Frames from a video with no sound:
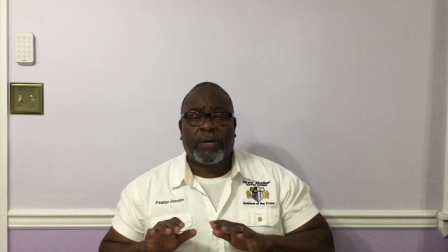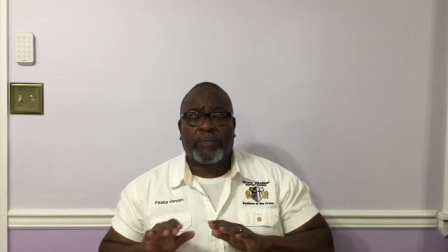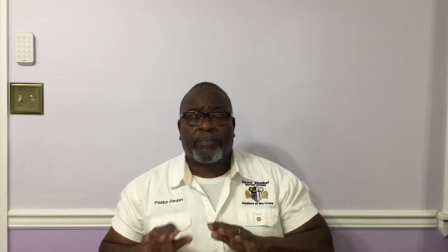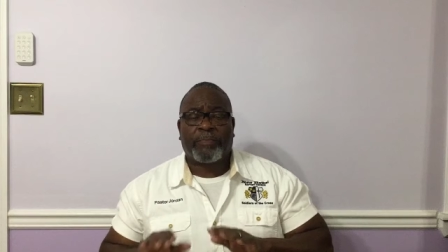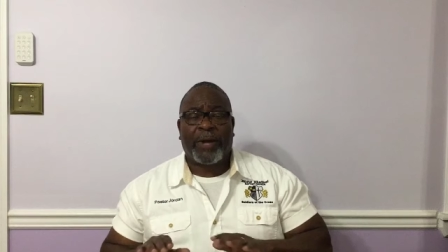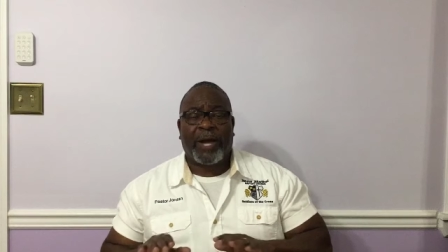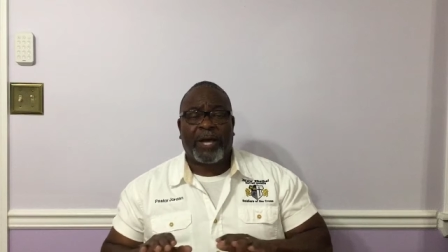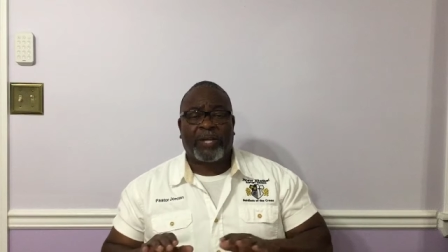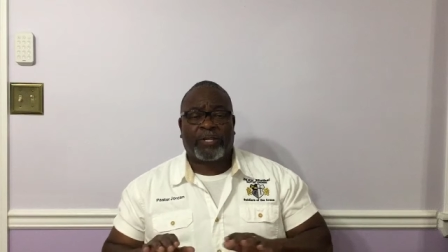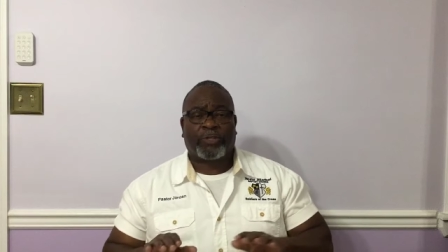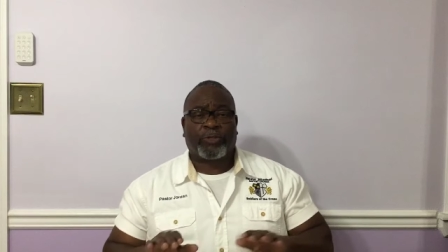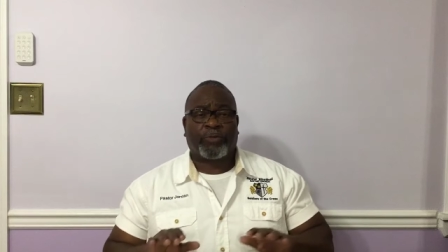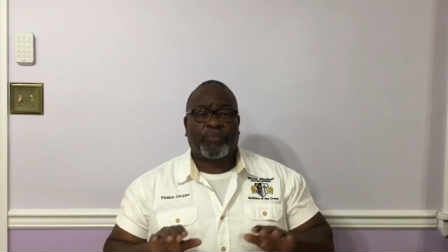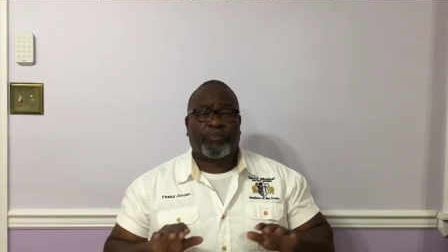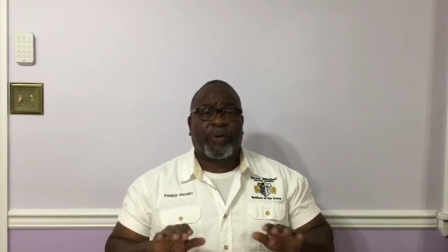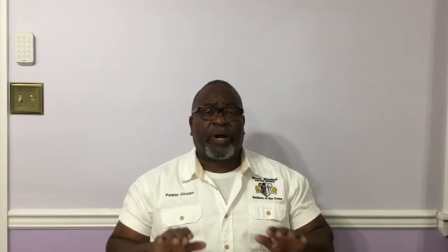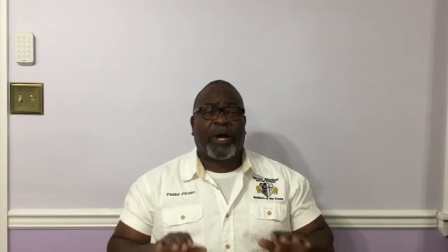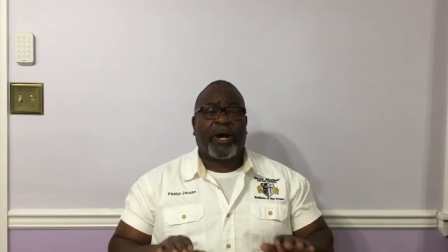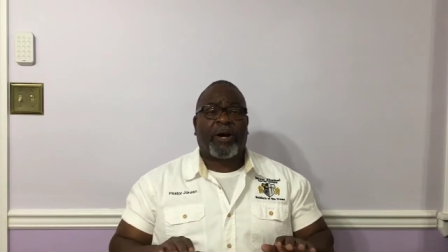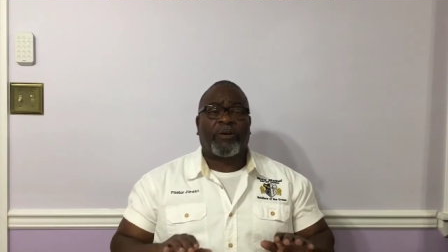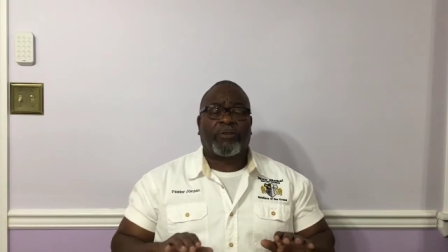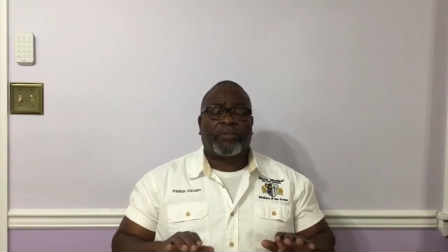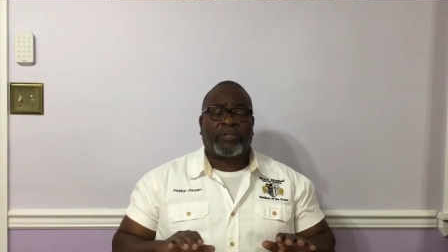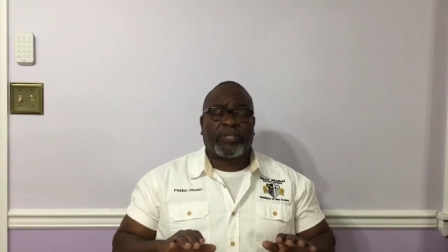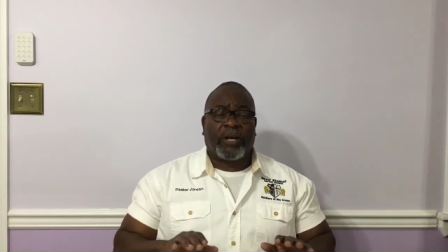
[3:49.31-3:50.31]
apostle
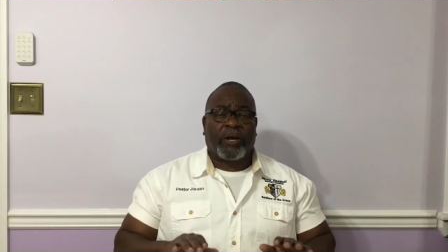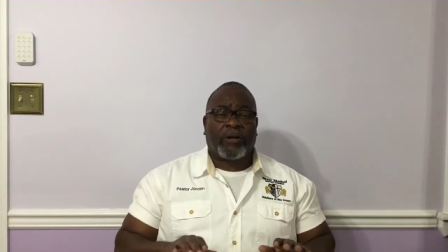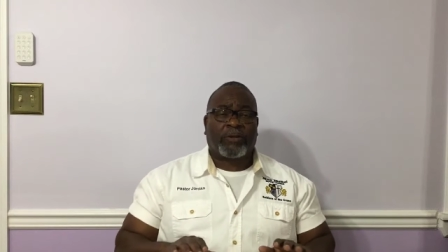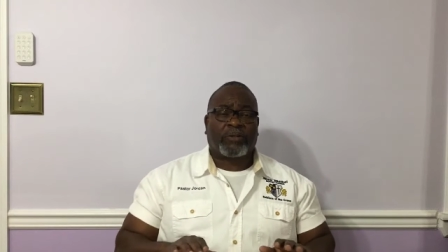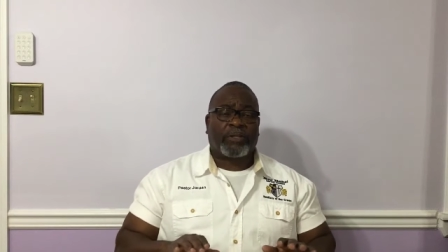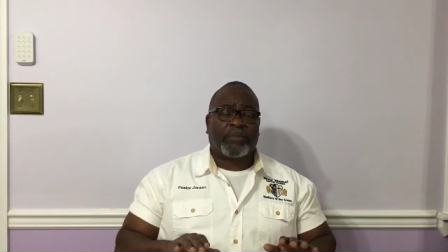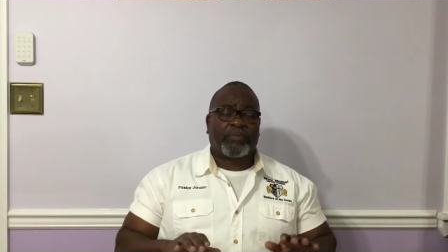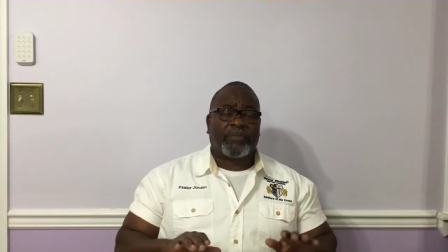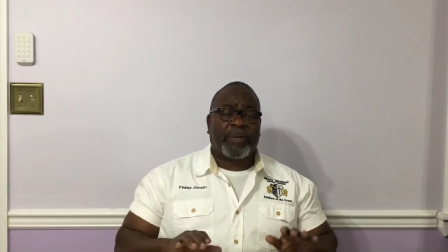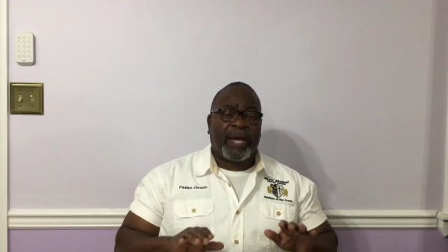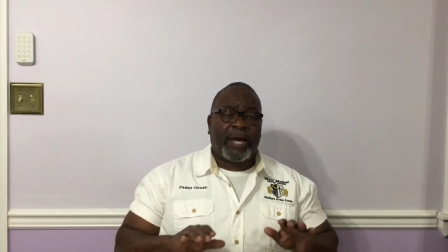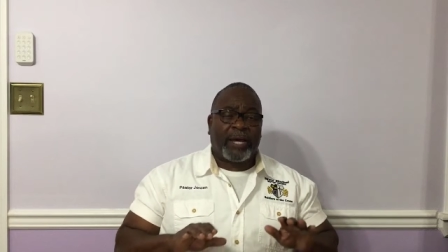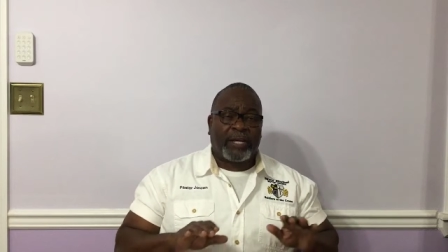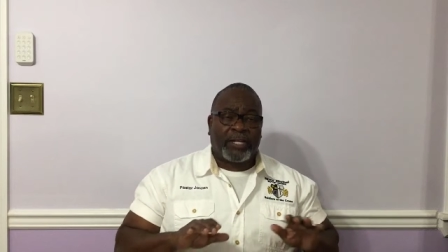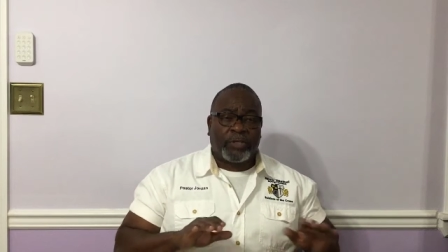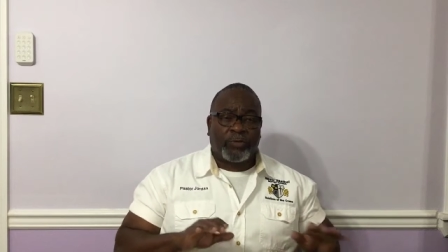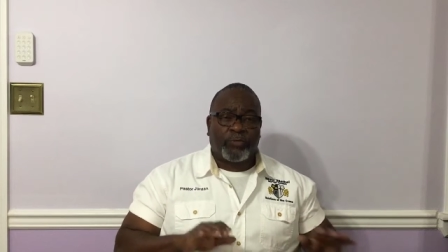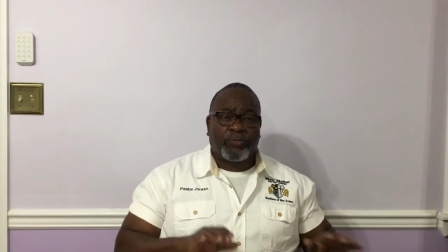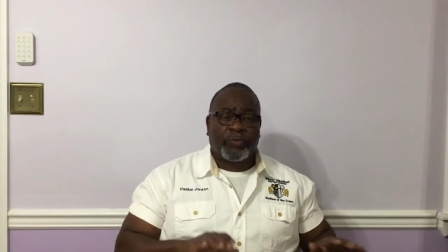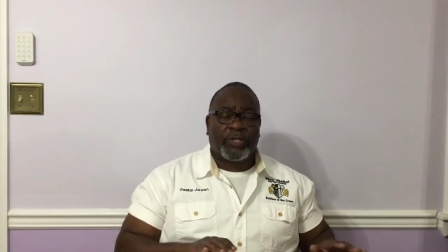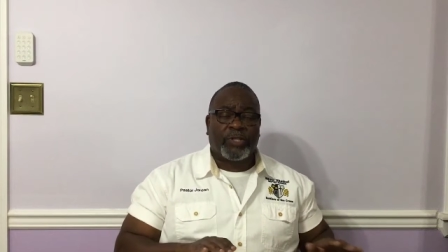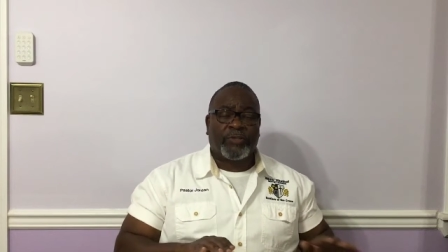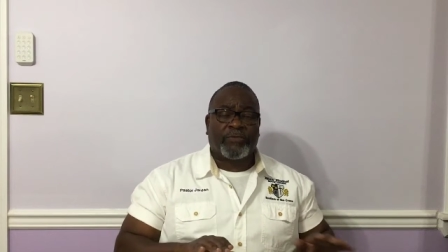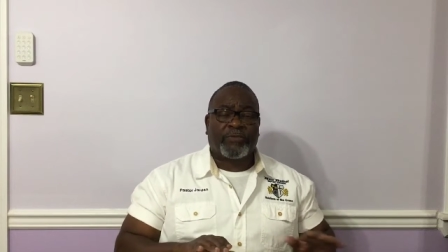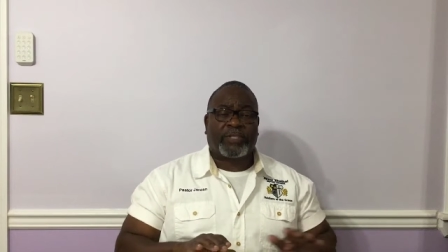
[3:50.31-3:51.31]
paul talked about
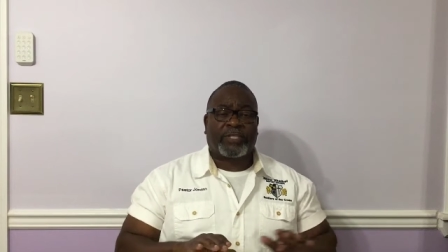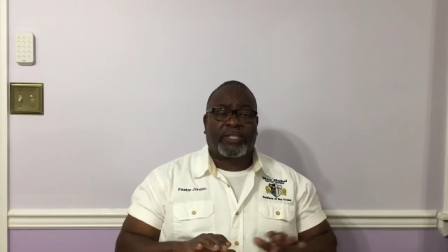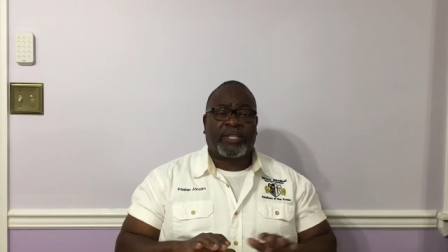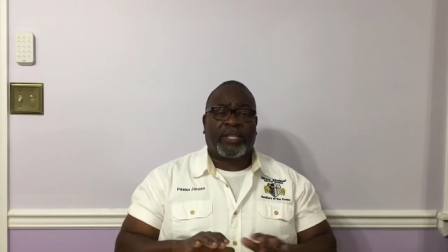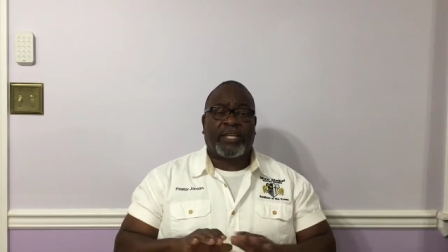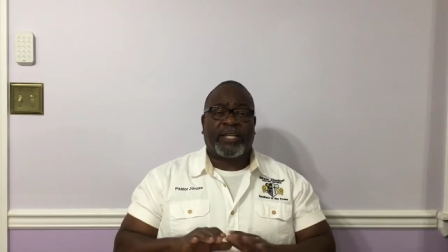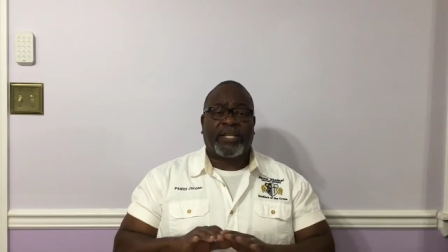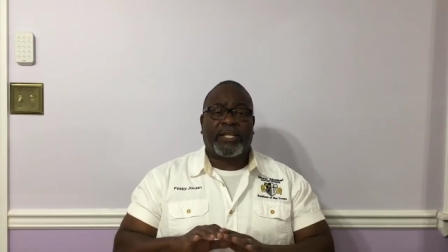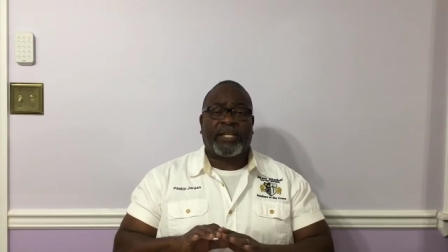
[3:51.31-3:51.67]
and we've said